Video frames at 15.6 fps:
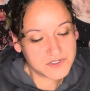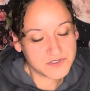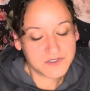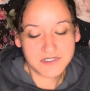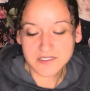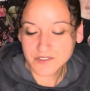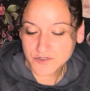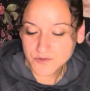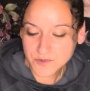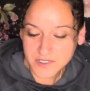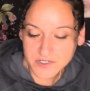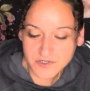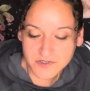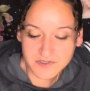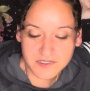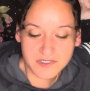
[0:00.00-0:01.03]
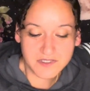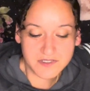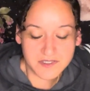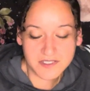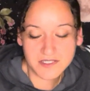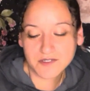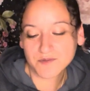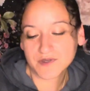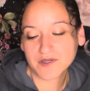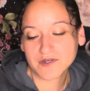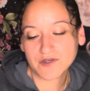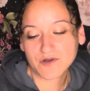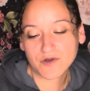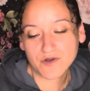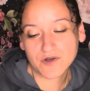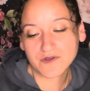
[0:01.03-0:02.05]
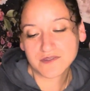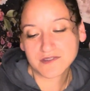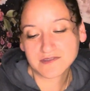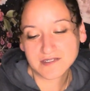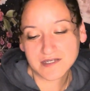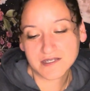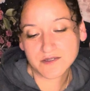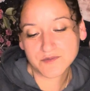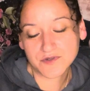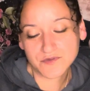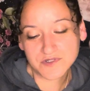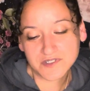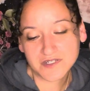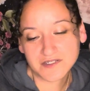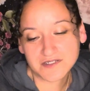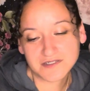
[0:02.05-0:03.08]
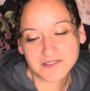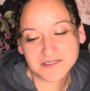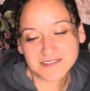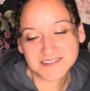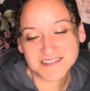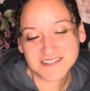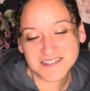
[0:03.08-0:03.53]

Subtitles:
You look at their pictures and you think about it all the time. I wish I could just